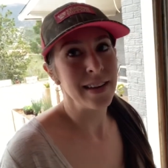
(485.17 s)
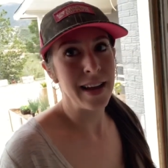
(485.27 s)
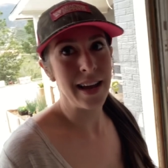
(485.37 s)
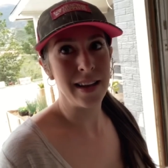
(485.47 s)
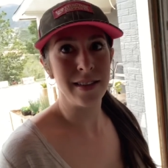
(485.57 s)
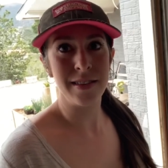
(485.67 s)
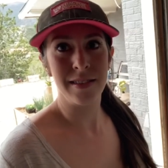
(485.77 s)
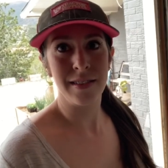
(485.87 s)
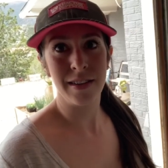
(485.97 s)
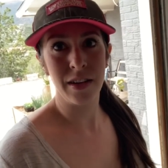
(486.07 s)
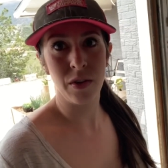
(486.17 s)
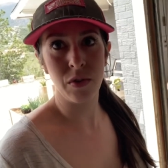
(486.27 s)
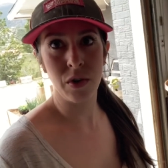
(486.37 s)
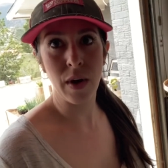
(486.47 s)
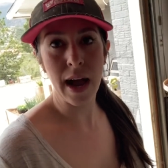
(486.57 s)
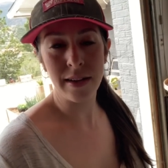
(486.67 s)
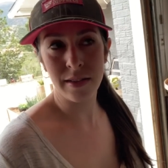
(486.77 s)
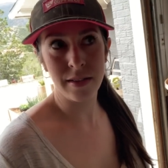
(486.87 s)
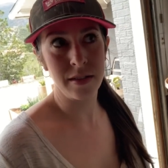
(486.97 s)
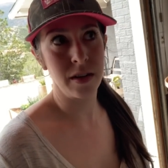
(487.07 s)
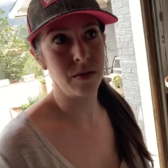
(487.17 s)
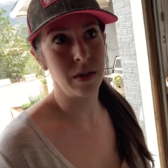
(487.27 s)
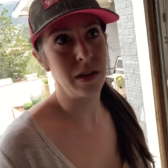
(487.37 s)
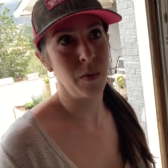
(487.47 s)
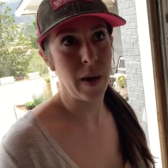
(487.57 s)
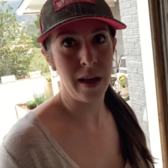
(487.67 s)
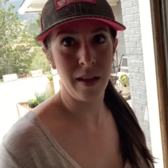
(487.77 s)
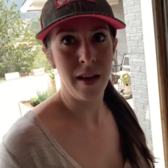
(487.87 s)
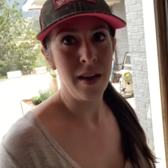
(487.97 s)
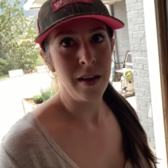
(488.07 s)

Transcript: And you know, the grass is done really well.